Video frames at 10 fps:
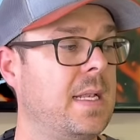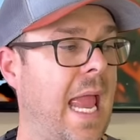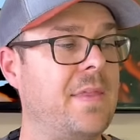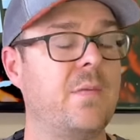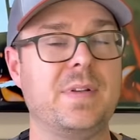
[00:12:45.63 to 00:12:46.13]

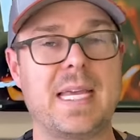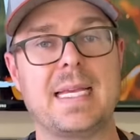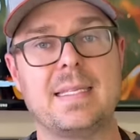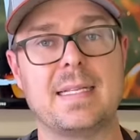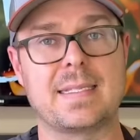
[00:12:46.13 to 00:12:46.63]
and then we
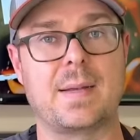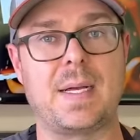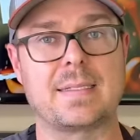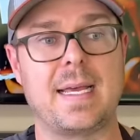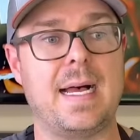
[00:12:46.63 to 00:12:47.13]
tasted it side
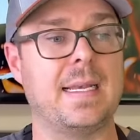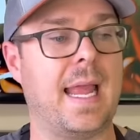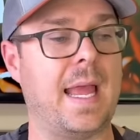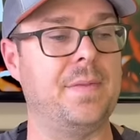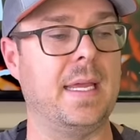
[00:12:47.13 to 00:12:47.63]
by side
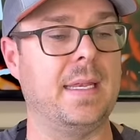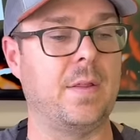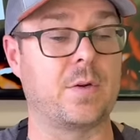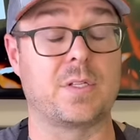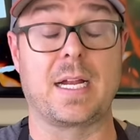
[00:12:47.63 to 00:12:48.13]
and then
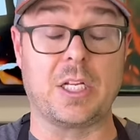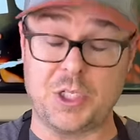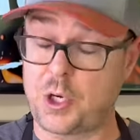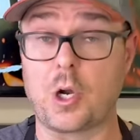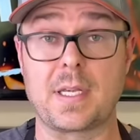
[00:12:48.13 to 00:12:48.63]
there was like a
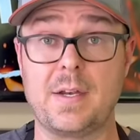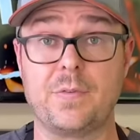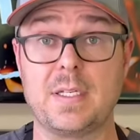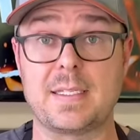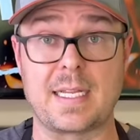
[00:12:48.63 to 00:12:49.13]
stark
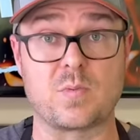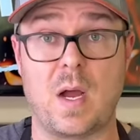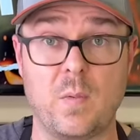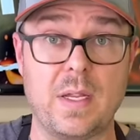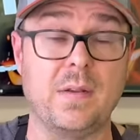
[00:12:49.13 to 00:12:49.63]
difference that's
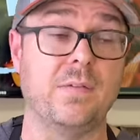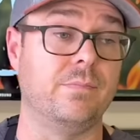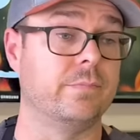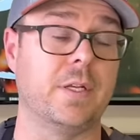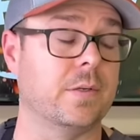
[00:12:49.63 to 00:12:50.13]
why we've
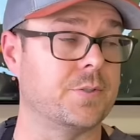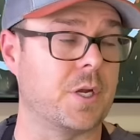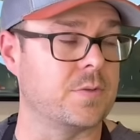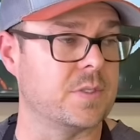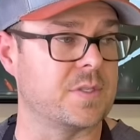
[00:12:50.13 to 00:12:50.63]
you know
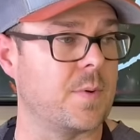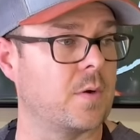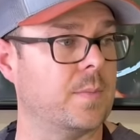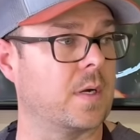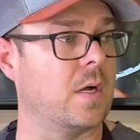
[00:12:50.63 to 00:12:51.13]
chosen
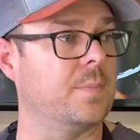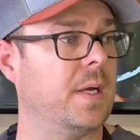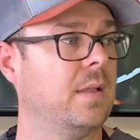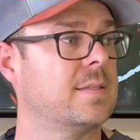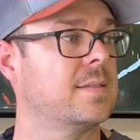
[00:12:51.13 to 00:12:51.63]
Smokin' Pecan
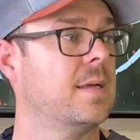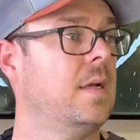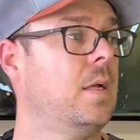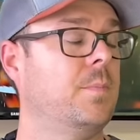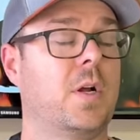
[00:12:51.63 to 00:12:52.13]
pellets
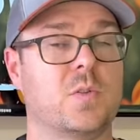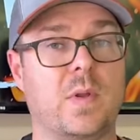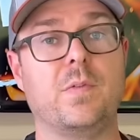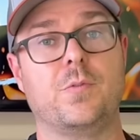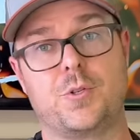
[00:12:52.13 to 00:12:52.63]
because
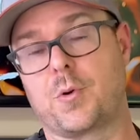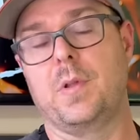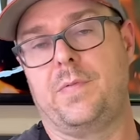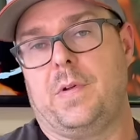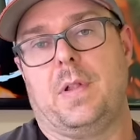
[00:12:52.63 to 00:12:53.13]
we
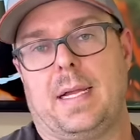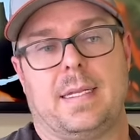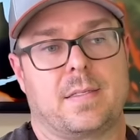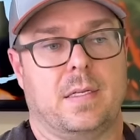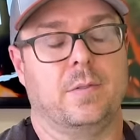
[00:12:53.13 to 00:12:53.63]
truly feel like
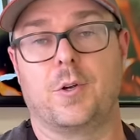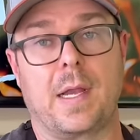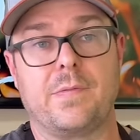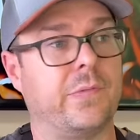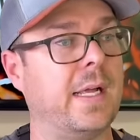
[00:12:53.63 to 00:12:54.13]
it's a
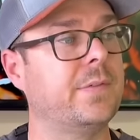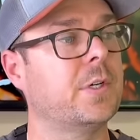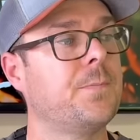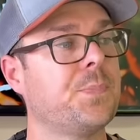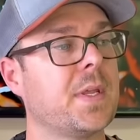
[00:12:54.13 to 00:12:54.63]
great
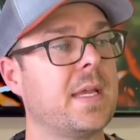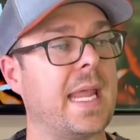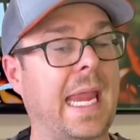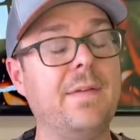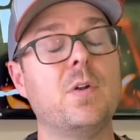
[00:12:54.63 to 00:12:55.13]
flavor
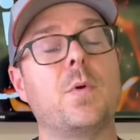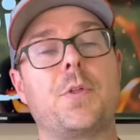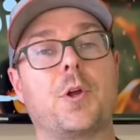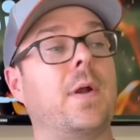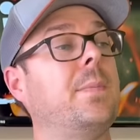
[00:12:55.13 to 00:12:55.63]
even with
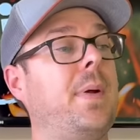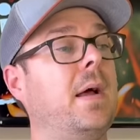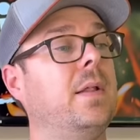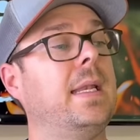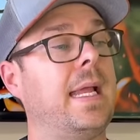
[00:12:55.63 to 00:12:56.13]
a great
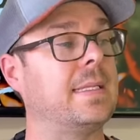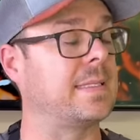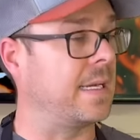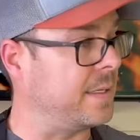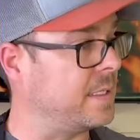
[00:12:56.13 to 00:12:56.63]
pellet
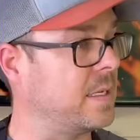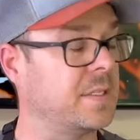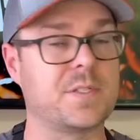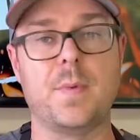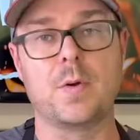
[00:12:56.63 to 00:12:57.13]
inside of these uh,
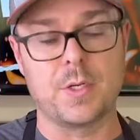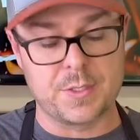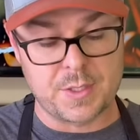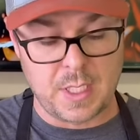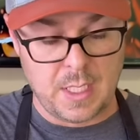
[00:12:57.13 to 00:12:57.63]

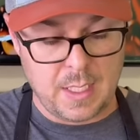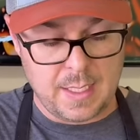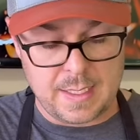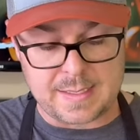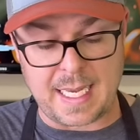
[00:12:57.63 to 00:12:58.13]
smokers
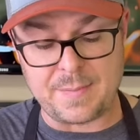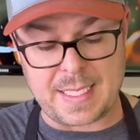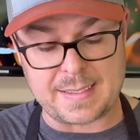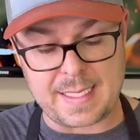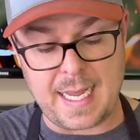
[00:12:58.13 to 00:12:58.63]
side
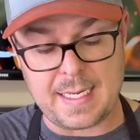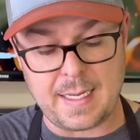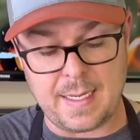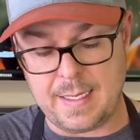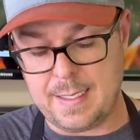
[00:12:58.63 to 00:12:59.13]
by side
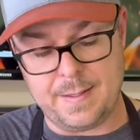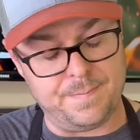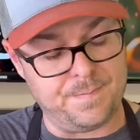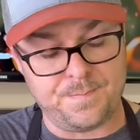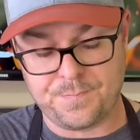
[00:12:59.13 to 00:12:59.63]
um,